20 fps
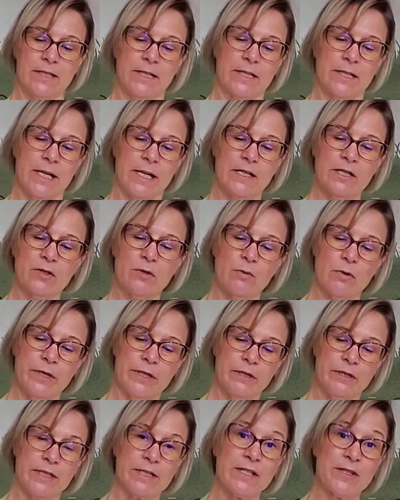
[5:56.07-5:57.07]
Castor
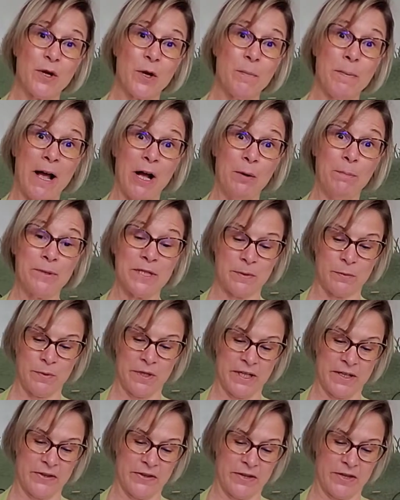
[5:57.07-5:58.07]
oil in soap helps with